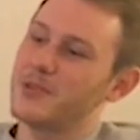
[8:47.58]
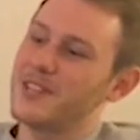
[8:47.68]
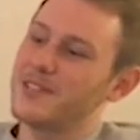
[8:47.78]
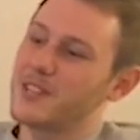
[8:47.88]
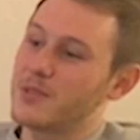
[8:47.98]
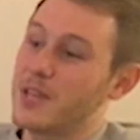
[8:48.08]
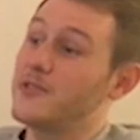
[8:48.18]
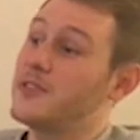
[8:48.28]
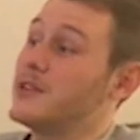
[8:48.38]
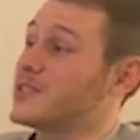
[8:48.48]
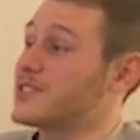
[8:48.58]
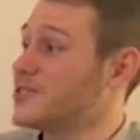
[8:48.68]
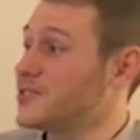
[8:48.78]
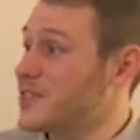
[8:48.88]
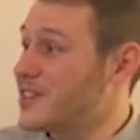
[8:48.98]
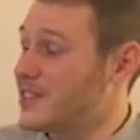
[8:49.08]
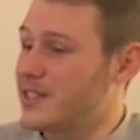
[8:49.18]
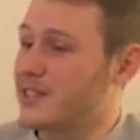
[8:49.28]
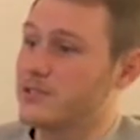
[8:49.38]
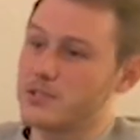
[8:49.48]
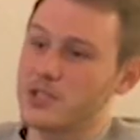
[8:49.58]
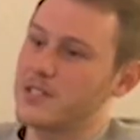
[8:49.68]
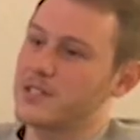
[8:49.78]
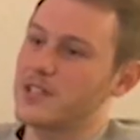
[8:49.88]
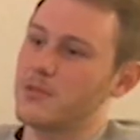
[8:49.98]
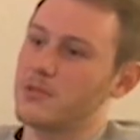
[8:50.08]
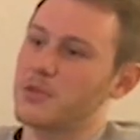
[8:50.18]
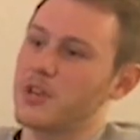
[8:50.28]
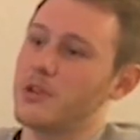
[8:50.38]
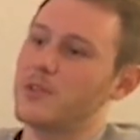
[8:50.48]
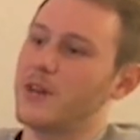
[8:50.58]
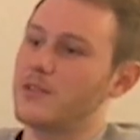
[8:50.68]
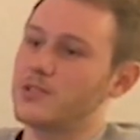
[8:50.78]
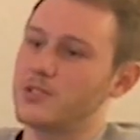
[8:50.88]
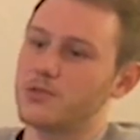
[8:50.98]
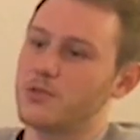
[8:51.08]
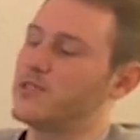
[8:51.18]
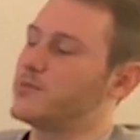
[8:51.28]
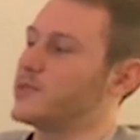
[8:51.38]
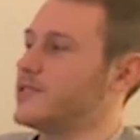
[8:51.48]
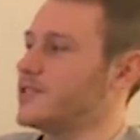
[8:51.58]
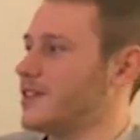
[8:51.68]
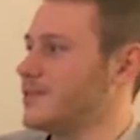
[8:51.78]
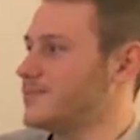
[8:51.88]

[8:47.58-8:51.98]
But when if he was still here, then Jayson Tatum would probably be averaging 12 points a game.